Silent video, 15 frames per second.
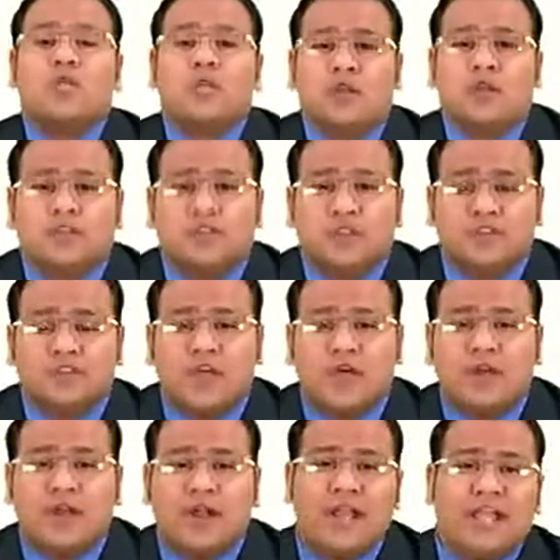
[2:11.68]
this is
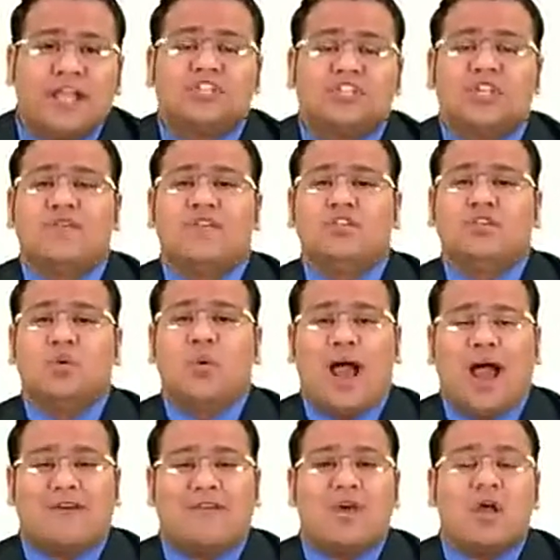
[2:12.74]
the relation which you
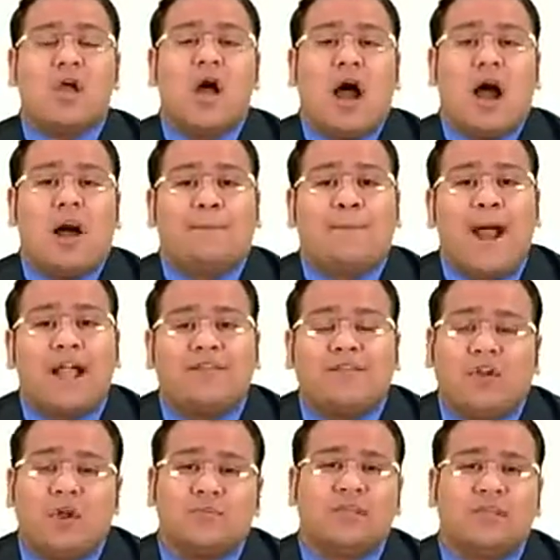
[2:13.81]
have. Apart
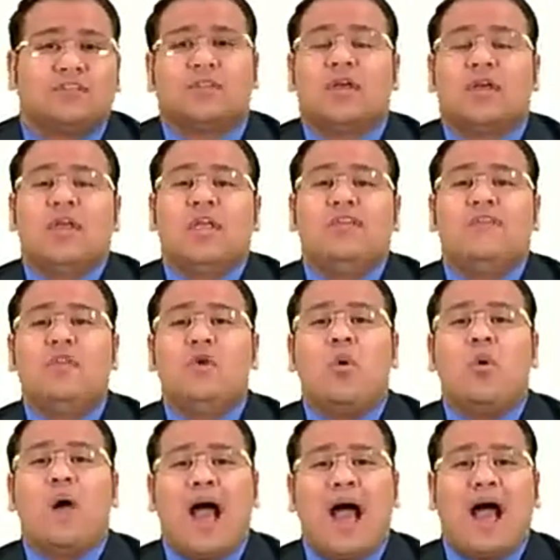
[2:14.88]
from this, if
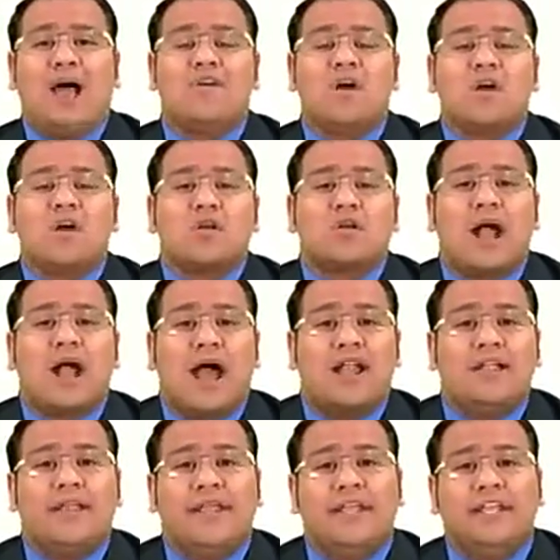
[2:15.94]
you have
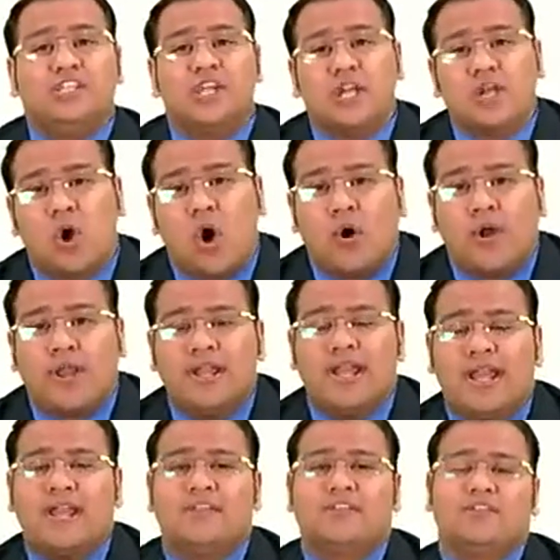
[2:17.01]
Cartesian
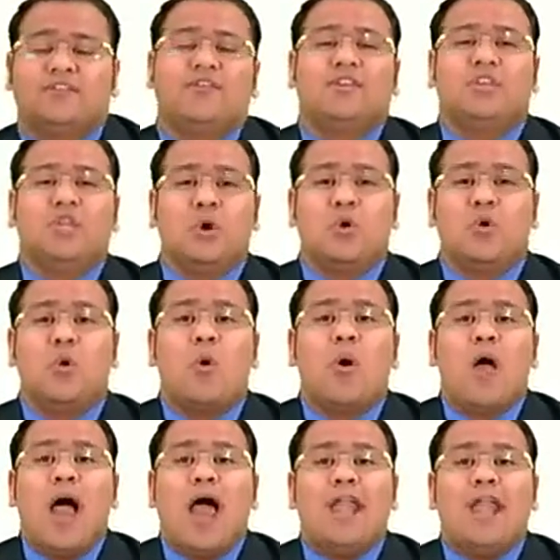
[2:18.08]
coordinates with you
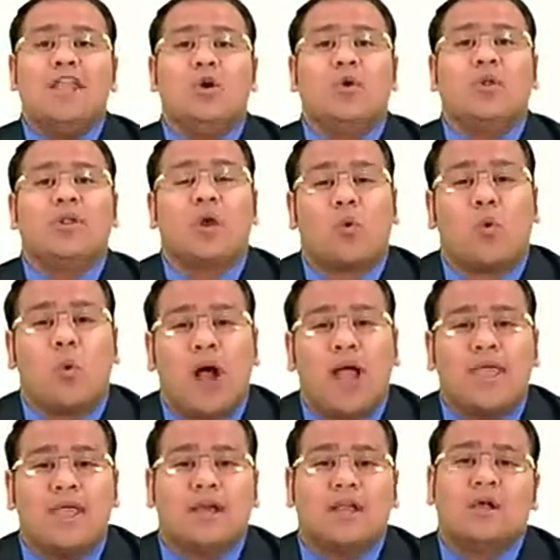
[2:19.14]
and you
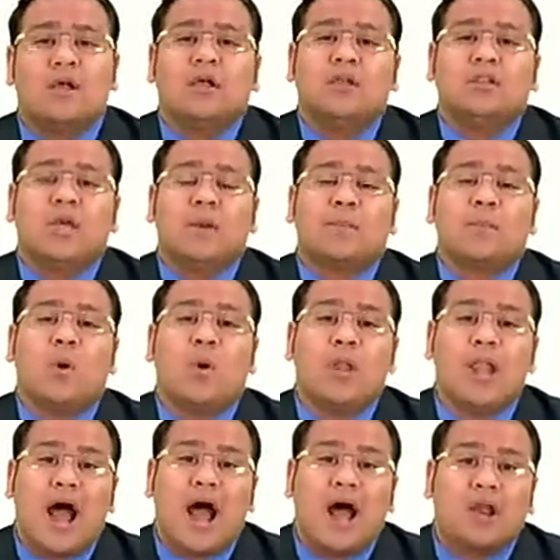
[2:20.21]
require the
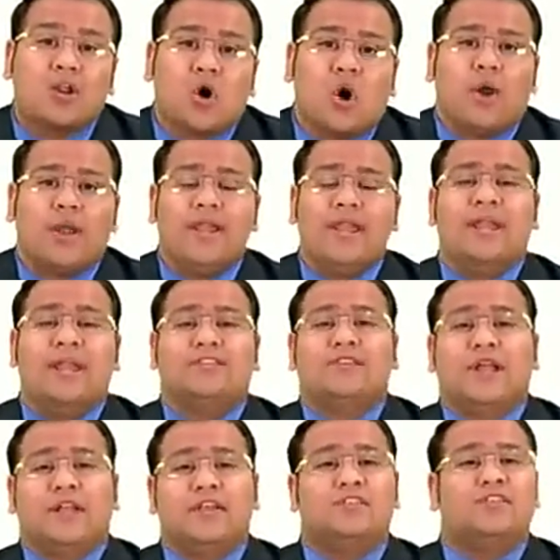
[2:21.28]
polar coordinates,
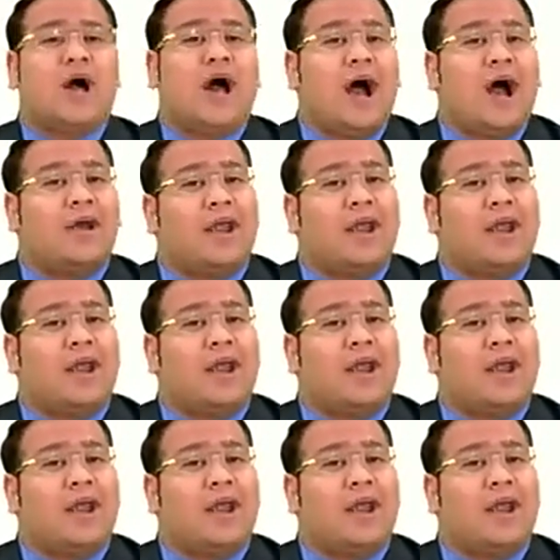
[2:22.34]
that is r